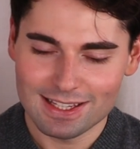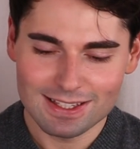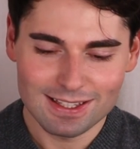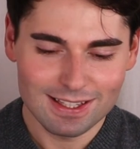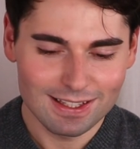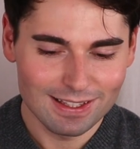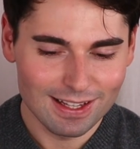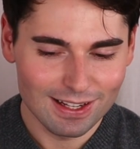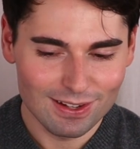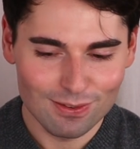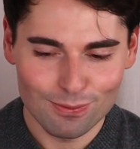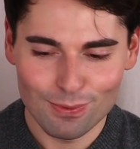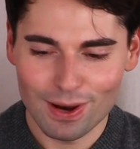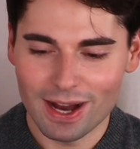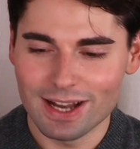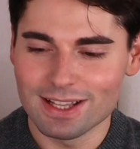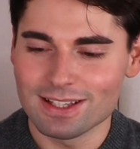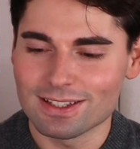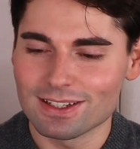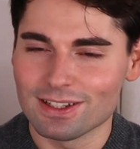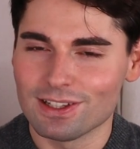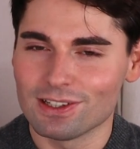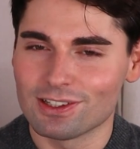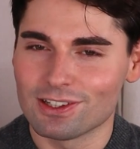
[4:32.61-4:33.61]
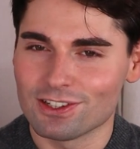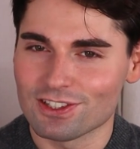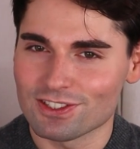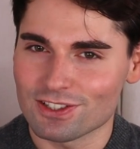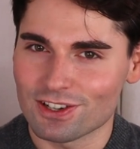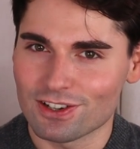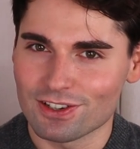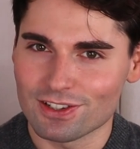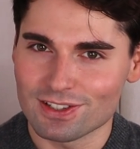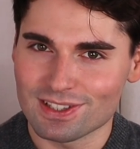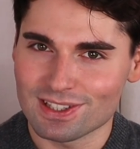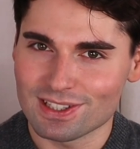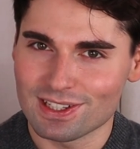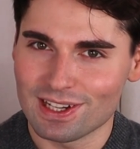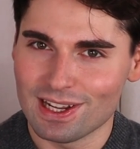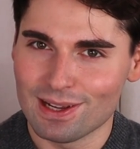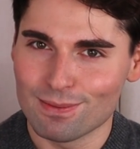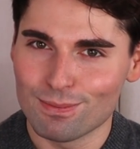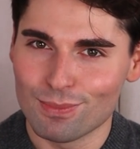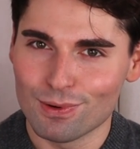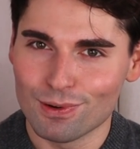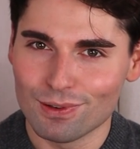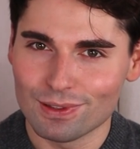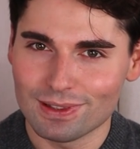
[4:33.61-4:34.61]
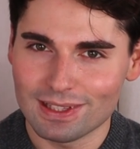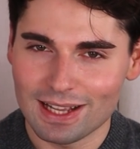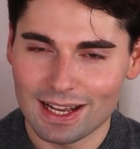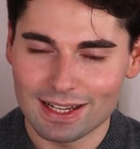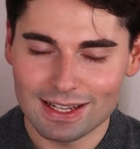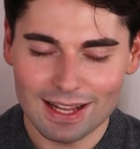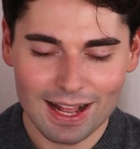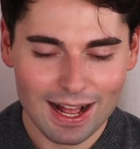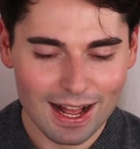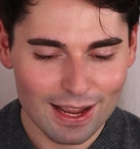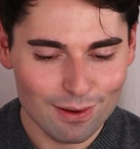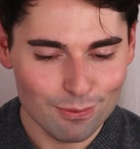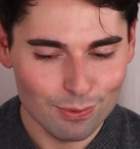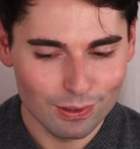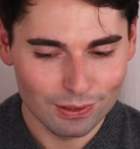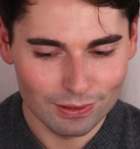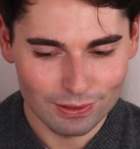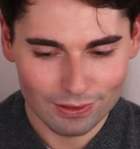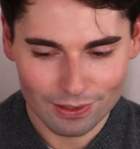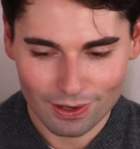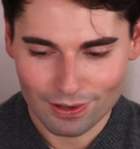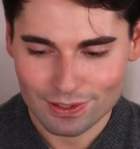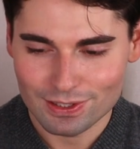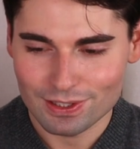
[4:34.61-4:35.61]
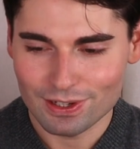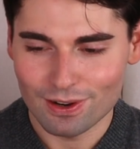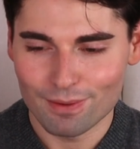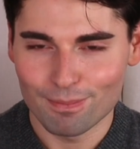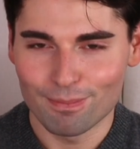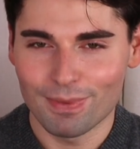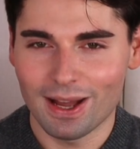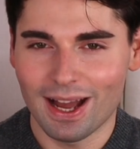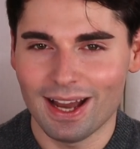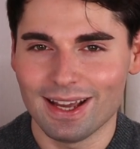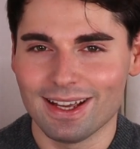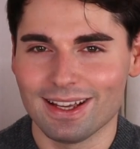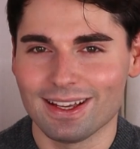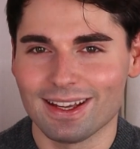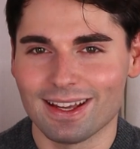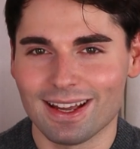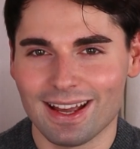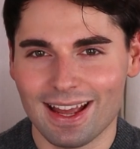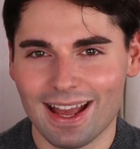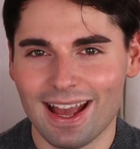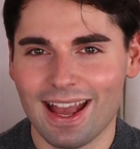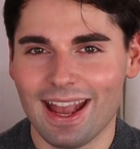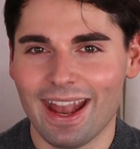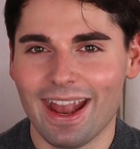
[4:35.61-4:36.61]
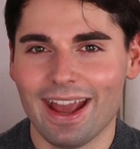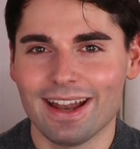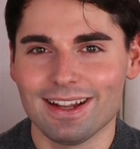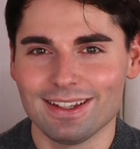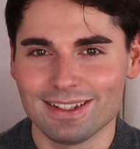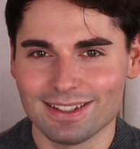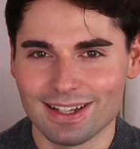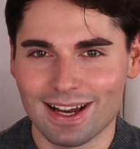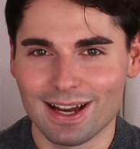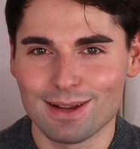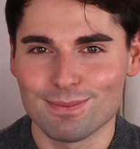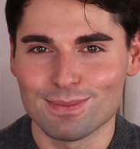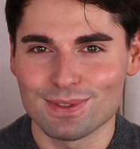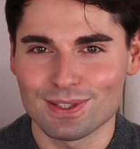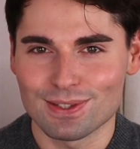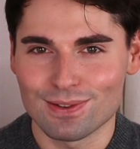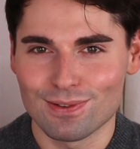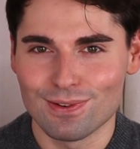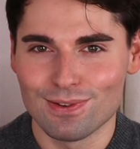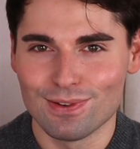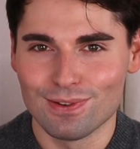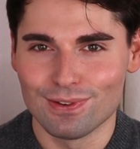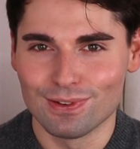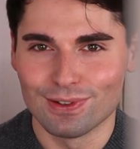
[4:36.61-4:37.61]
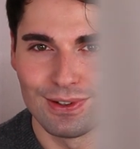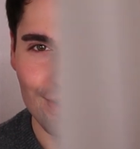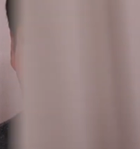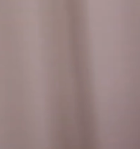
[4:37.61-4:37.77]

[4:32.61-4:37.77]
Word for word: is that white sneakers are a staple that I will not stop buying anytime soon.